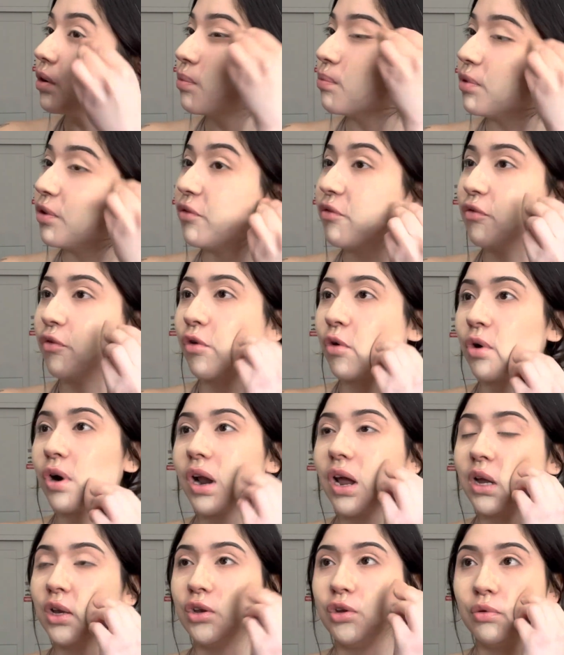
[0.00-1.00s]
before
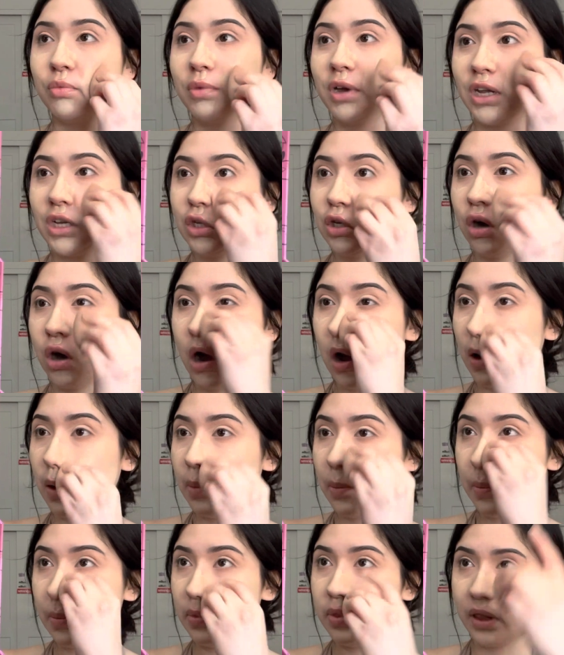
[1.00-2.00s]
I do my
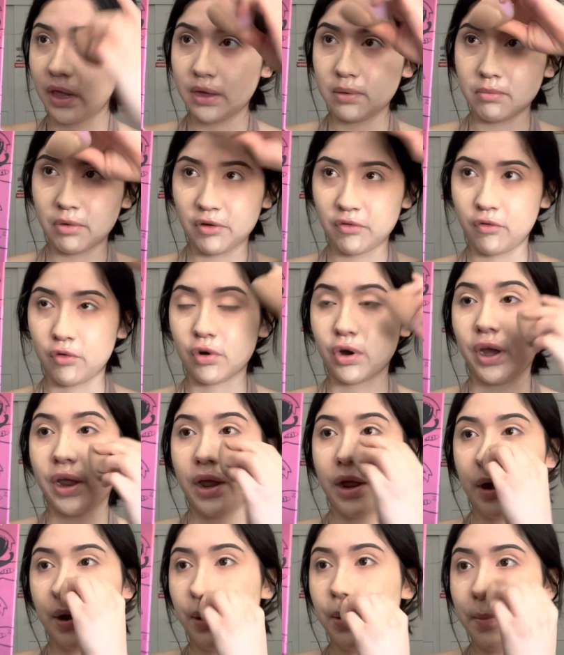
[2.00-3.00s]
top, like my
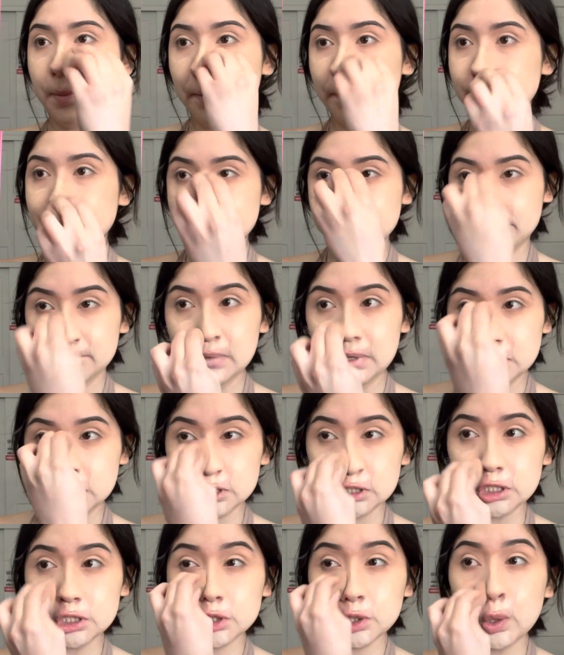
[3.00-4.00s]
forehead,
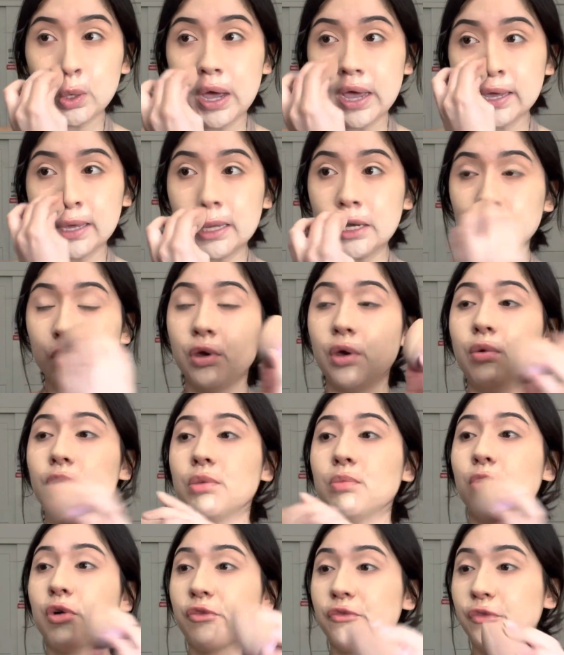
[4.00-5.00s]
just so I can do it
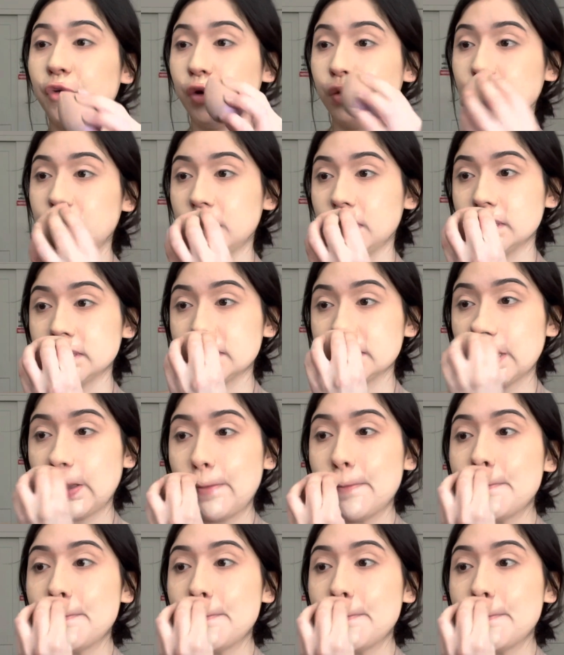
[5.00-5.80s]
with more focus.